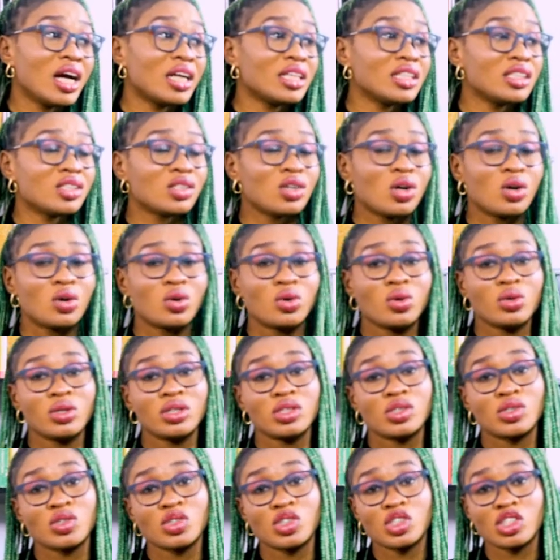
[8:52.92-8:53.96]
and it's not going
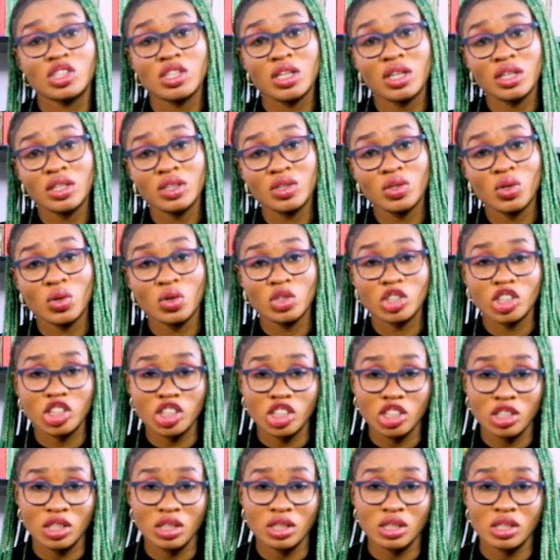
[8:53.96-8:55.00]
to stain your
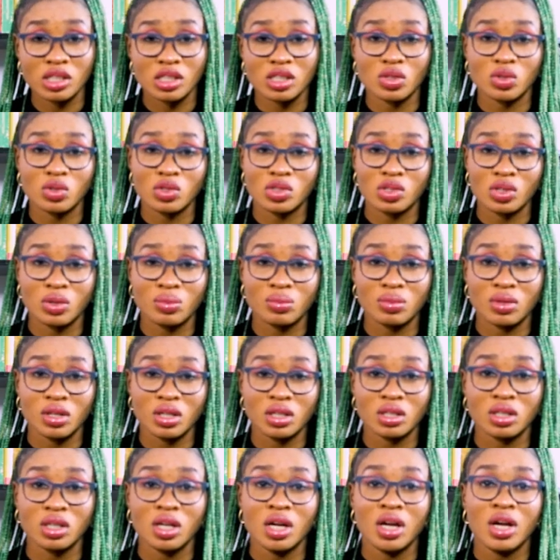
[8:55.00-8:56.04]
sheets or
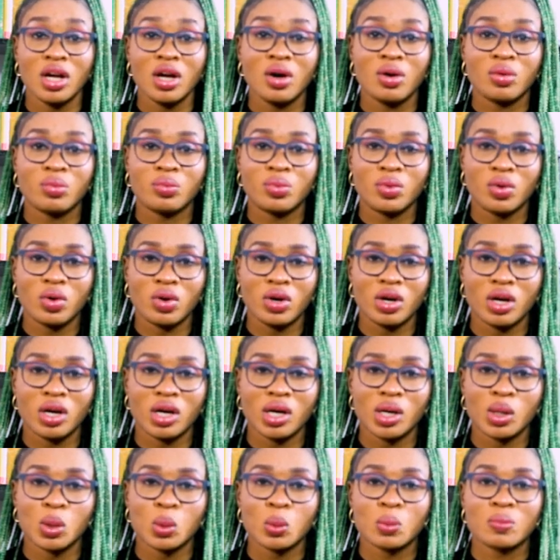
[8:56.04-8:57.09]
something.
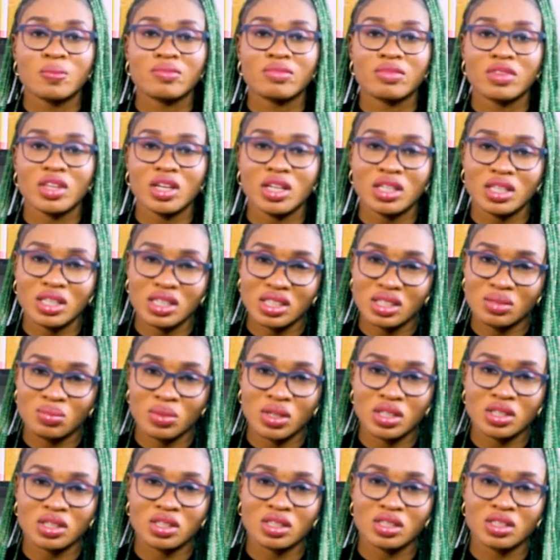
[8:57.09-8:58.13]
But it is
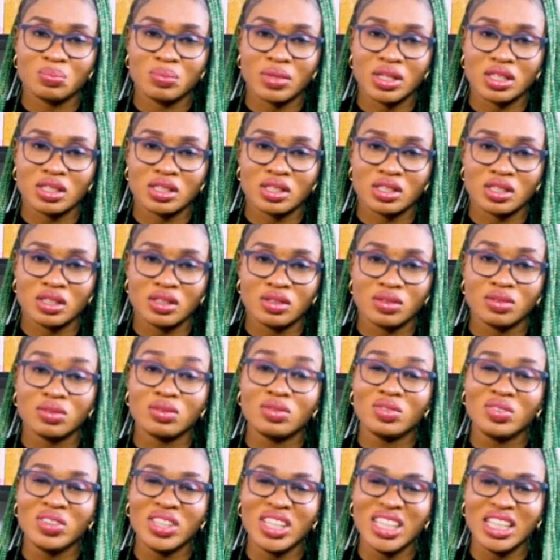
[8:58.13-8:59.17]
messy,
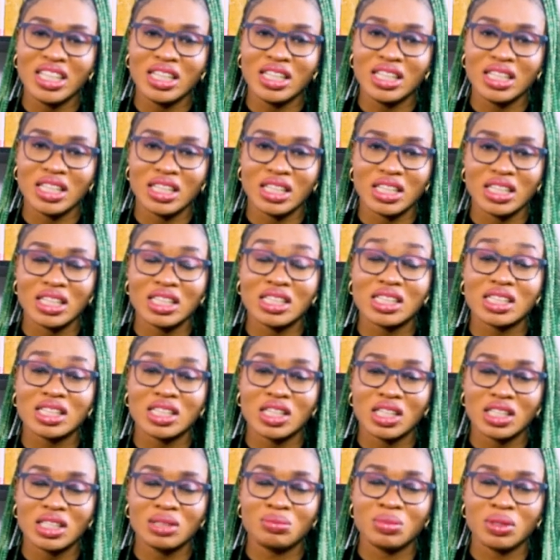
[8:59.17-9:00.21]
really. It's
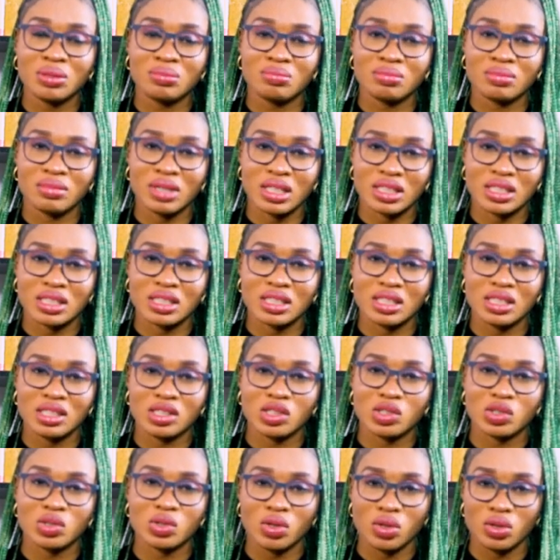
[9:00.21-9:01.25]
going to be messy.
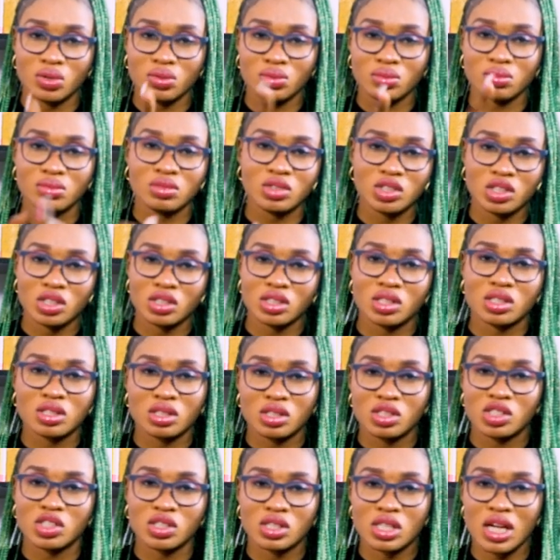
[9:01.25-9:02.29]
So
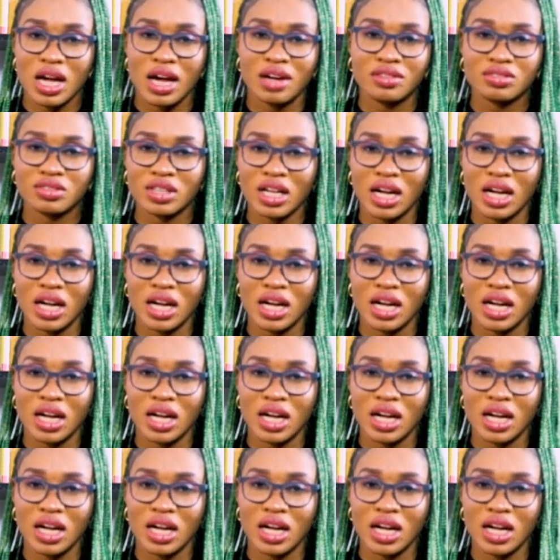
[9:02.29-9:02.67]
just have